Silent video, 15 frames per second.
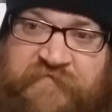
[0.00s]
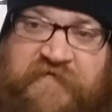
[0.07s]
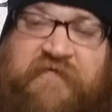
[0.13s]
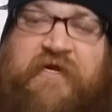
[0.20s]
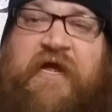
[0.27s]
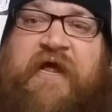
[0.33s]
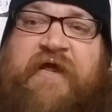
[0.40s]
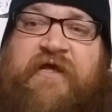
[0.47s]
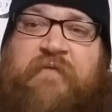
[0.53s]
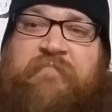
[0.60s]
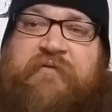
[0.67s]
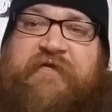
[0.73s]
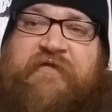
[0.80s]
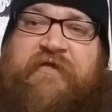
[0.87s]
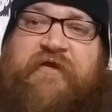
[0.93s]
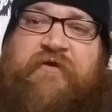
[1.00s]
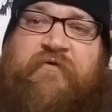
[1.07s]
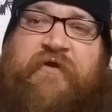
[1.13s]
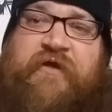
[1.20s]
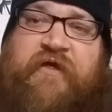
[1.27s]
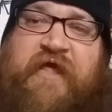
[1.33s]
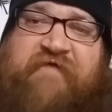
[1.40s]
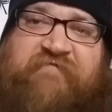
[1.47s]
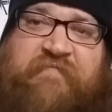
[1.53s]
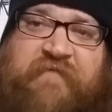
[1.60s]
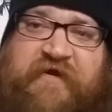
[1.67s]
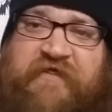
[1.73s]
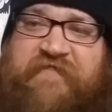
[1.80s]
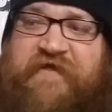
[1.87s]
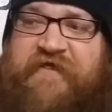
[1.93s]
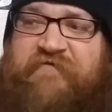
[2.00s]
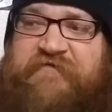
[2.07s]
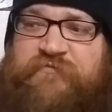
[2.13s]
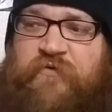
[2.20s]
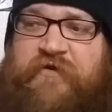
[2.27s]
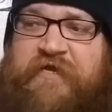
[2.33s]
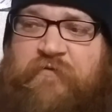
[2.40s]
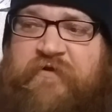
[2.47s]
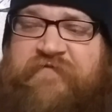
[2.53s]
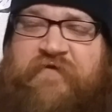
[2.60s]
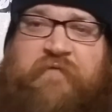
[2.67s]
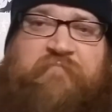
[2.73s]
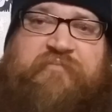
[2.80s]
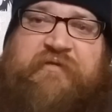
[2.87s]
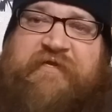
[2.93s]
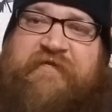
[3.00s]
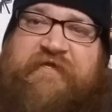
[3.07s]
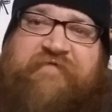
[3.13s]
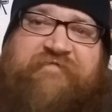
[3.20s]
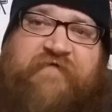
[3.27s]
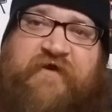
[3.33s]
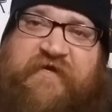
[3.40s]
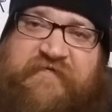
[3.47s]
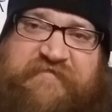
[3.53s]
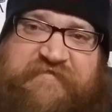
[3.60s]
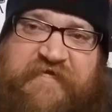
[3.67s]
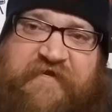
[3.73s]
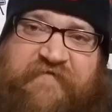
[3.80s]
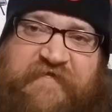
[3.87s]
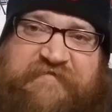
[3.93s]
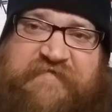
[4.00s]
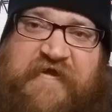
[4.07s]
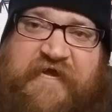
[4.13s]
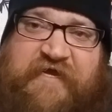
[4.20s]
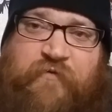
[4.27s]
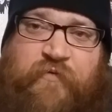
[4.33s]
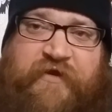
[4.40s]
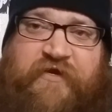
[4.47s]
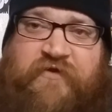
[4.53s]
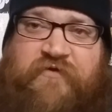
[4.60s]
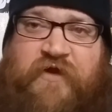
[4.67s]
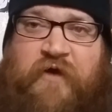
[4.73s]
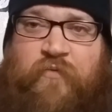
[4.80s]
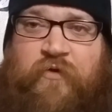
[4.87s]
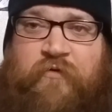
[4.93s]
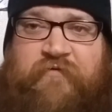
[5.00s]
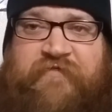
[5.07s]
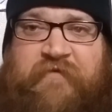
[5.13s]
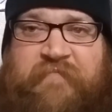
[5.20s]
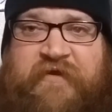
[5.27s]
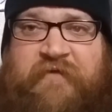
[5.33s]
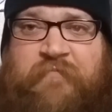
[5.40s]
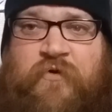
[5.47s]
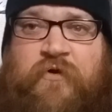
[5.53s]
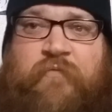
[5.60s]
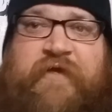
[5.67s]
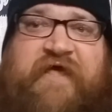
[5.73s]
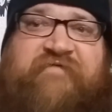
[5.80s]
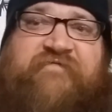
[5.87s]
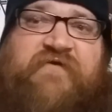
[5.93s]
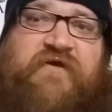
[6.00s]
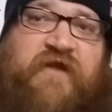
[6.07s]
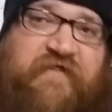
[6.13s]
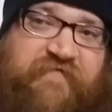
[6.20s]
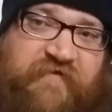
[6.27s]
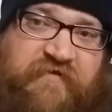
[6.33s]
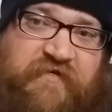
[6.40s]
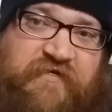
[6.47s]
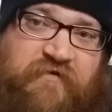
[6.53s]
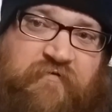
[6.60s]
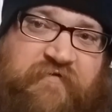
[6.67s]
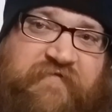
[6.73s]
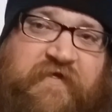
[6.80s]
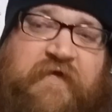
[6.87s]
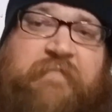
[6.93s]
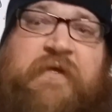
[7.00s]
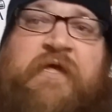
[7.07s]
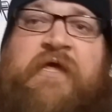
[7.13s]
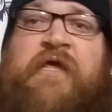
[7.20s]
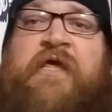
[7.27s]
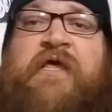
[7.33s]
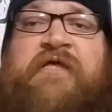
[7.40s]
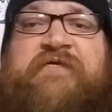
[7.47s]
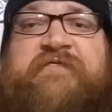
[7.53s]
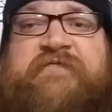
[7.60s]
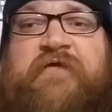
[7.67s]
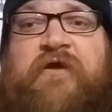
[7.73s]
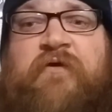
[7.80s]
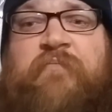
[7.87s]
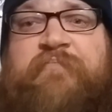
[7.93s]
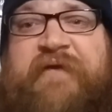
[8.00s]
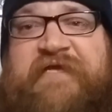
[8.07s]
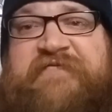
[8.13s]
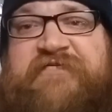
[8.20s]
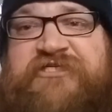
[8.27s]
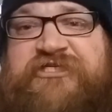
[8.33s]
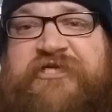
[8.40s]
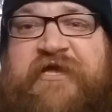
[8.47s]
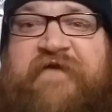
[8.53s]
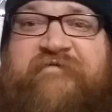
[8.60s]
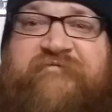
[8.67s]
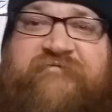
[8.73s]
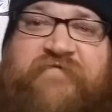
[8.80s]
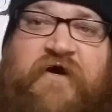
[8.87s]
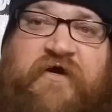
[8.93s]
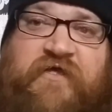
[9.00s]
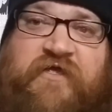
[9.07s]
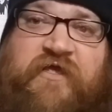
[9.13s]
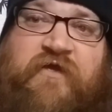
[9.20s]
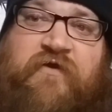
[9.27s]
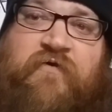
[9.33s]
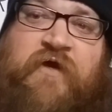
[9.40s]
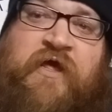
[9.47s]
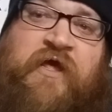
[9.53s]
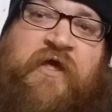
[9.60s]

I completely agree. Everybody that he was working with completely fucking said, this guy, we do not work with him anymore. We have nothing to do with him. So, piece of shit, fuck you.